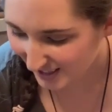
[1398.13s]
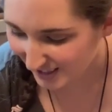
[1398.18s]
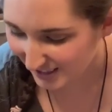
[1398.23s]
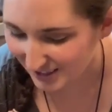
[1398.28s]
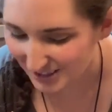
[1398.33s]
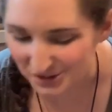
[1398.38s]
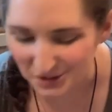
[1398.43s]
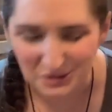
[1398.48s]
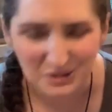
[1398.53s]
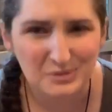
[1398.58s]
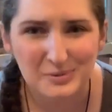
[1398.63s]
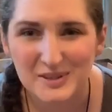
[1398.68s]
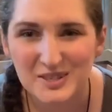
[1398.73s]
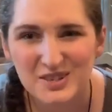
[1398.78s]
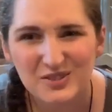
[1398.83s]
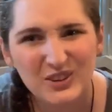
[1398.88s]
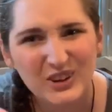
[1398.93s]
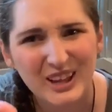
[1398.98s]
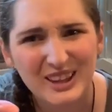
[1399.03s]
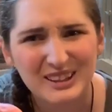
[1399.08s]
you know, especially
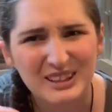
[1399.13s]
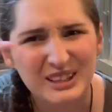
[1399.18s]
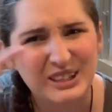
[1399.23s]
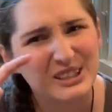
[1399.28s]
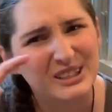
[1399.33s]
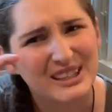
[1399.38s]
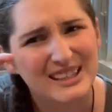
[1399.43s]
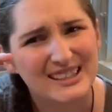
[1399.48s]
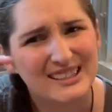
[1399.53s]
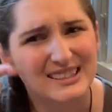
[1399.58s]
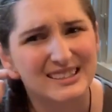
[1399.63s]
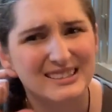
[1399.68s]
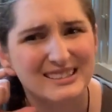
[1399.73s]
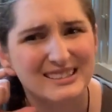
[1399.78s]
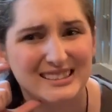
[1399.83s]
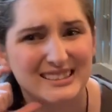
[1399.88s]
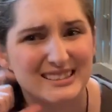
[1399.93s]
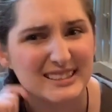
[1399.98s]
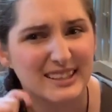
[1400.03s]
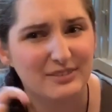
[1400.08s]
if you get little, like
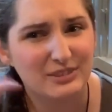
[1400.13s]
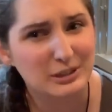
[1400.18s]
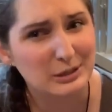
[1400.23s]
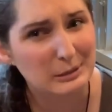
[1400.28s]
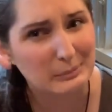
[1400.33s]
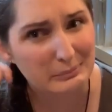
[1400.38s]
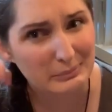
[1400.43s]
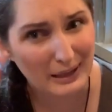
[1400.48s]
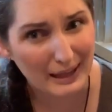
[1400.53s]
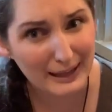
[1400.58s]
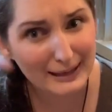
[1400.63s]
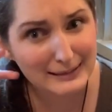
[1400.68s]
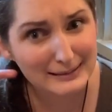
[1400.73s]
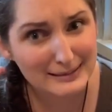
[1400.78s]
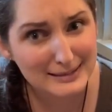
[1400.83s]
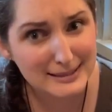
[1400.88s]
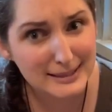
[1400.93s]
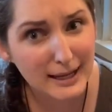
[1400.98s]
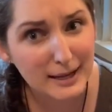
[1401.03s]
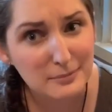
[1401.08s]
if you can pick the
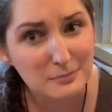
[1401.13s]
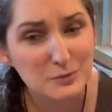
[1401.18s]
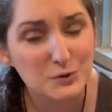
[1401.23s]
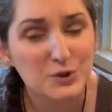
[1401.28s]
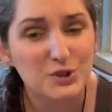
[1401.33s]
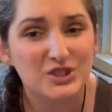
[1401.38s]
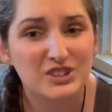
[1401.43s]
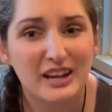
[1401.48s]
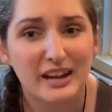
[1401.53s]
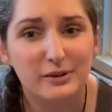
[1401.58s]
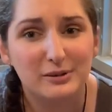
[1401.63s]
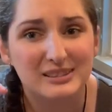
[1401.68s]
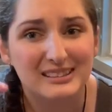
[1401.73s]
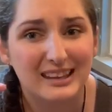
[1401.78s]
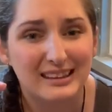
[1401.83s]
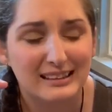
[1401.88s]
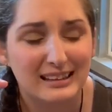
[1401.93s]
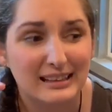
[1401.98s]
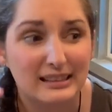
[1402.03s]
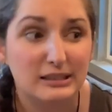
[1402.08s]
samples, I always
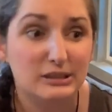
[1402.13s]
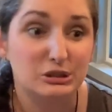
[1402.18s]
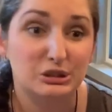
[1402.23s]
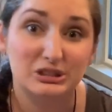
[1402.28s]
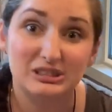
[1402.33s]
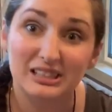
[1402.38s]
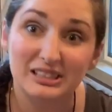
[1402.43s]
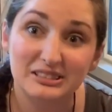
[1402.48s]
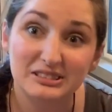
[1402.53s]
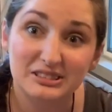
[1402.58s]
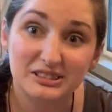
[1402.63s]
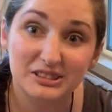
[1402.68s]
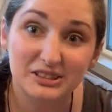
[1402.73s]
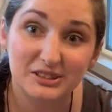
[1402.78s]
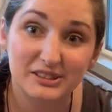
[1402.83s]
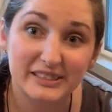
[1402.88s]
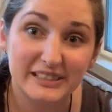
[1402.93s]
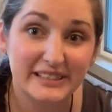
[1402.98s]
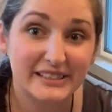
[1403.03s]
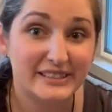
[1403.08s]
get like little
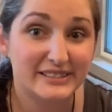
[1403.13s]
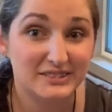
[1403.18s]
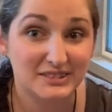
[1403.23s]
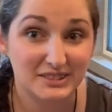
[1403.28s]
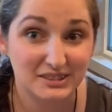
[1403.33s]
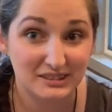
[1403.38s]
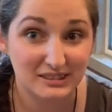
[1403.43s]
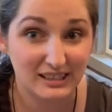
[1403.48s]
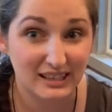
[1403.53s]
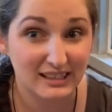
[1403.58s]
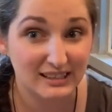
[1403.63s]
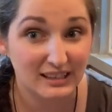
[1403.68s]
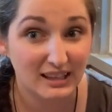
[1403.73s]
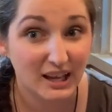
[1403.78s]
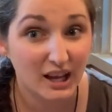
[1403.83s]
sunscreens or like